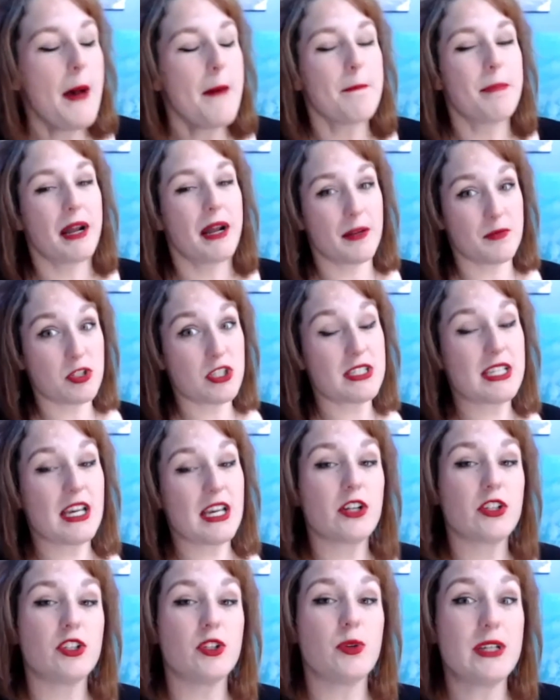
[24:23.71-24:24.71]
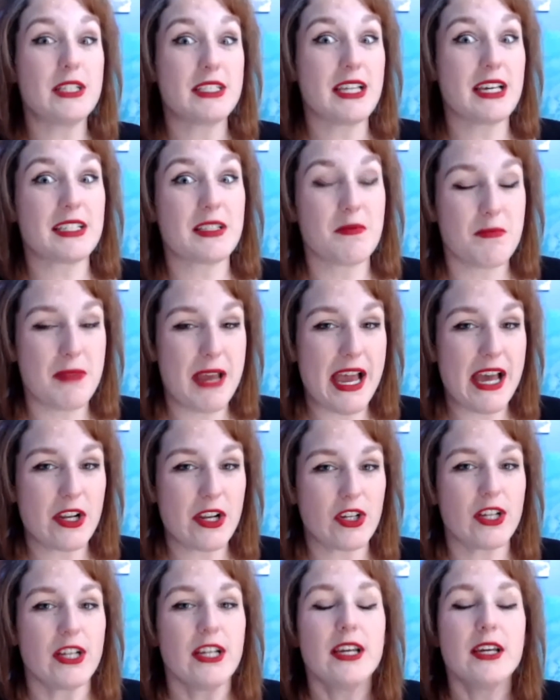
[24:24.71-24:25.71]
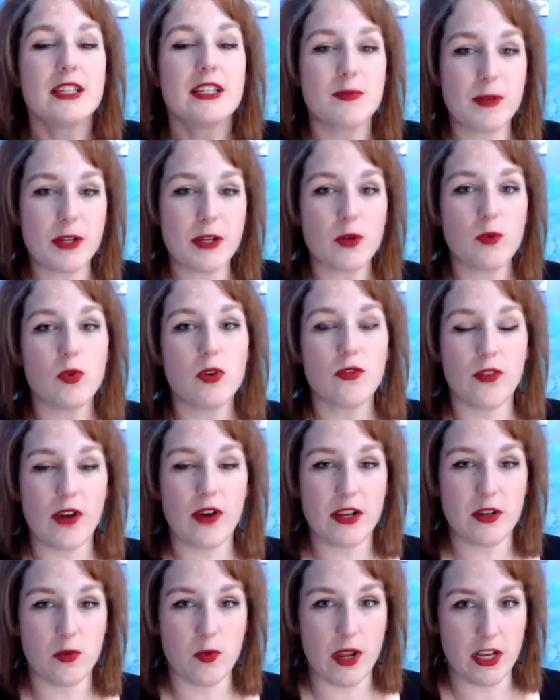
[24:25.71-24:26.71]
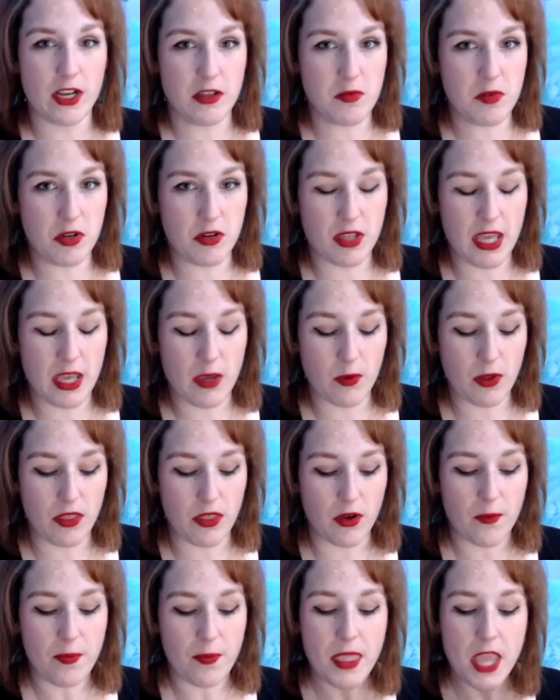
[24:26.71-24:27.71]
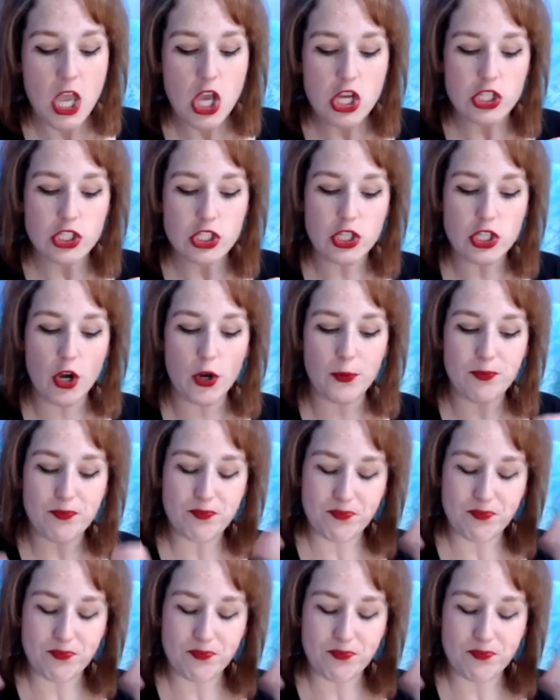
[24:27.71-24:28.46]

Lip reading: But I'm just telling you, it doesn't matter. Spirit will find a way to communicate with you. So